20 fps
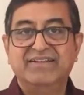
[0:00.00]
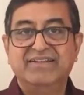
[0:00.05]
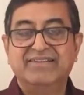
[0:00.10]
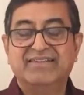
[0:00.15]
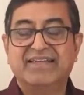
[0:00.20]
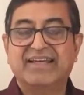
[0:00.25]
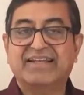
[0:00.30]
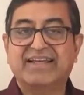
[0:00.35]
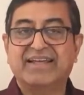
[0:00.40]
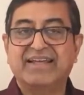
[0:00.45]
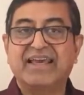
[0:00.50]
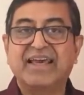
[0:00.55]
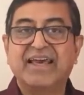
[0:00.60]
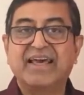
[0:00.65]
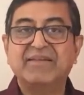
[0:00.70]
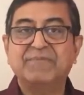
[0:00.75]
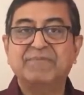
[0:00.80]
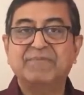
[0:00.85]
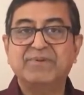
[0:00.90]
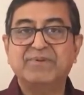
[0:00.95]
that can
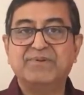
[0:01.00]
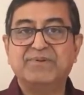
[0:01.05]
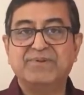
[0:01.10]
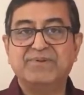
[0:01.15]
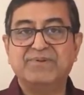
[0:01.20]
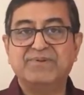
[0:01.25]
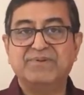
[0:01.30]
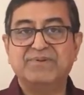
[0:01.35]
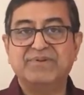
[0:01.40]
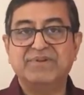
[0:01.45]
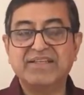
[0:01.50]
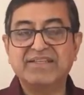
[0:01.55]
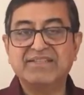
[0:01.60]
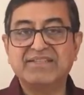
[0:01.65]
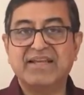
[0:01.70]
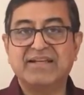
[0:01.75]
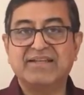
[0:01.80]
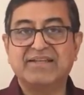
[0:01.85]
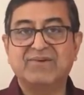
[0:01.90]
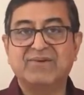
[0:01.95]
help you to
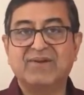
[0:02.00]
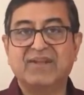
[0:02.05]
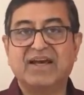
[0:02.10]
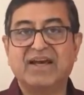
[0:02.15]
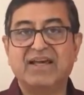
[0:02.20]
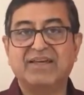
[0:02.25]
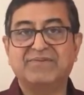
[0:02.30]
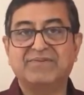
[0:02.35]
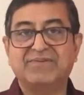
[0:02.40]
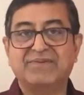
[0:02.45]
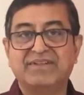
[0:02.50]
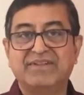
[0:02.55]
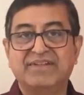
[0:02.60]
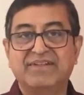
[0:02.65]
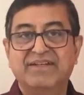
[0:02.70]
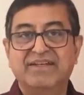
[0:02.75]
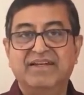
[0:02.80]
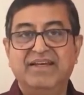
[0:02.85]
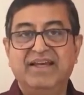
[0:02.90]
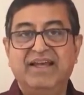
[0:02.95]
reset your life
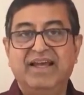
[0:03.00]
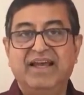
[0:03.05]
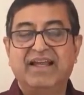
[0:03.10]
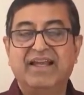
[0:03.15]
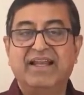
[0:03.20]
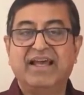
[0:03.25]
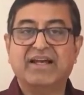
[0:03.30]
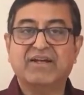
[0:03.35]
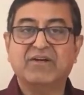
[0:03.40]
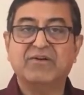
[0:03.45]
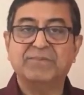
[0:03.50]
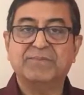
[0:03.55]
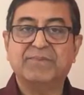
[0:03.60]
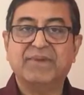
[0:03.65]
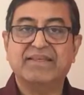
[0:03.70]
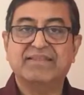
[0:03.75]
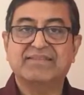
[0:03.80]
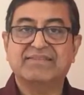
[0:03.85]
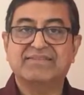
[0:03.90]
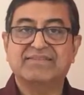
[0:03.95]
and
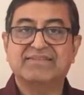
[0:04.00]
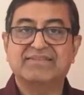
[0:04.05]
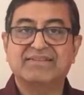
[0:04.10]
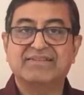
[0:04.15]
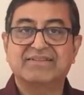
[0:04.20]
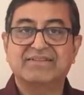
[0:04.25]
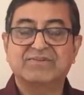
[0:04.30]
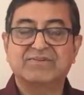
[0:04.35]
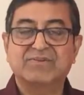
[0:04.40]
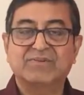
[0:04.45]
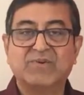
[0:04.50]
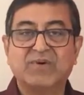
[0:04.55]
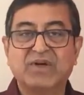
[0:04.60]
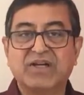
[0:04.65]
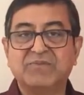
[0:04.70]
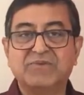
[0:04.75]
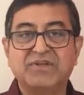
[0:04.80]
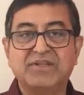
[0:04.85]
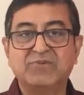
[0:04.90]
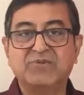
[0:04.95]
accomplish
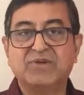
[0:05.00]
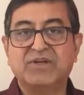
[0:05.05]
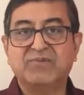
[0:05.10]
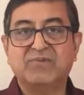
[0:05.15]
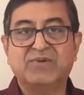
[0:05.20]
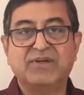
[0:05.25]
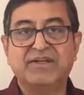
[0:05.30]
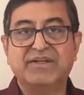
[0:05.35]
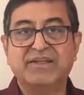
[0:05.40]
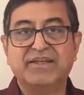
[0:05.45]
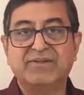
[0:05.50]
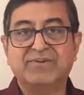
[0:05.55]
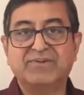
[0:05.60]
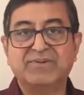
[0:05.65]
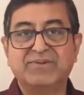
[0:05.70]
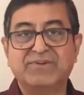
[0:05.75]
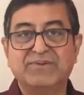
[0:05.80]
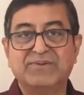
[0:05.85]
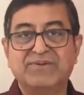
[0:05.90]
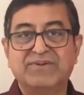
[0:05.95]
whatever you are wanting
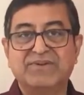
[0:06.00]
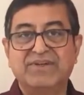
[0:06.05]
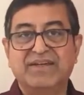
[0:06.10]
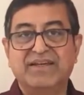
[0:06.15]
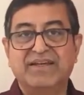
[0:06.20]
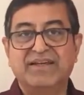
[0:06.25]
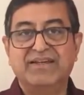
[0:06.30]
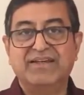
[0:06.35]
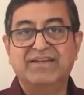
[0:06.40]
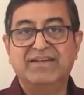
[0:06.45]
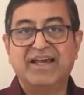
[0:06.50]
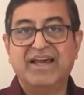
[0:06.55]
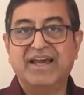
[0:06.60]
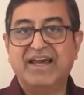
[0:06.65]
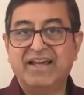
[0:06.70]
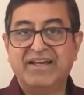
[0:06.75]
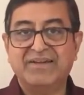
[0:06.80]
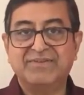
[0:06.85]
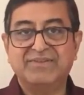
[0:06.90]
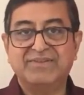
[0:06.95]
to
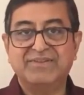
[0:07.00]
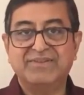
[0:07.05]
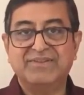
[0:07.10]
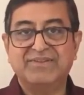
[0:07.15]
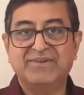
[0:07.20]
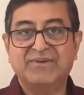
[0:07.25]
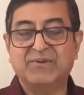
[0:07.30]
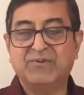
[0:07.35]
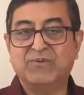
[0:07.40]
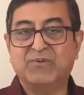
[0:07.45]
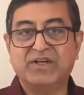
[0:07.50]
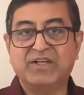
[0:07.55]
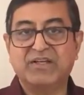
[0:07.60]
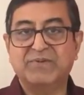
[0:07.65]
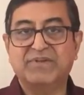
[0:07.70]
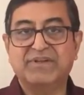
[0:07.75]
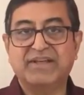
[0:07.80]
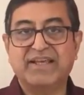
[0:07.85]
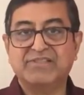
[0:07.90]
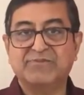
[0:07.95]
have or
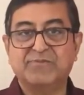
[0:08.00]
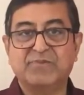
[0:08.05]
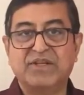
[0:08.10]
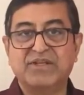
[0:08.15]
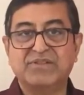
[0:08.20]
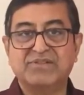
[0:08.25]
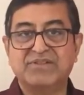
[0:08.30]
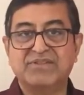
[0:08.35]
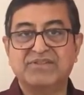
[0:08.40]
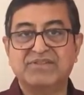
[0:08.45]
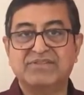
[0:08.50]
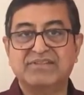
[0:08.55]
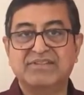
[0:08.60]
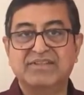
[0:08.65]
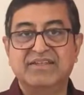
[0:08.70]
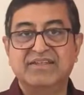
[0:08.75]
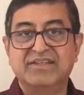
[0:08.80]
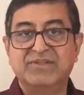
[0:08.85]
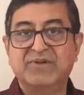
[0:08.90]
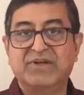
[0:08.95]
whatever aspirations
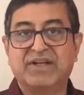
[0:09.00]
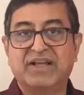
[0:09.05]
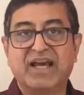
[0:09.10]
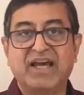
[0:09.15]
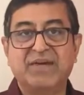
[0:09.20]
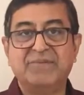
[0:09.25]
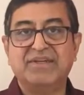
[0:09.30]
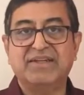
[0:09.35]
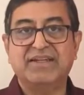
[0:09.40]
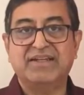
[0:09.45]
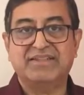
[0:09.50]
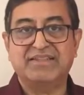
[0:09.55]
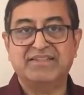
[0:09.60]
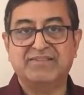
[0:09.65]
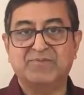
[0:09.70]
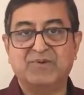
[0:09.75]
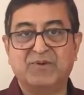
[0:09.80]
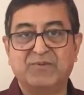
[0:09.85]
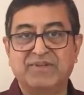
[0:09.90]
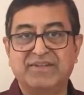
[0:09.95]
you are having at
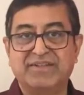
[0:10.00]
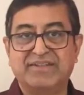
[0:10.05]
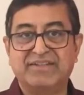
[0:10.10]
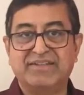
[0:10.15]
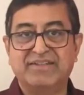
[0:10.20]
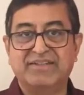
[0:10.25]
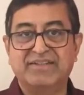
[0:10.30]
this moment.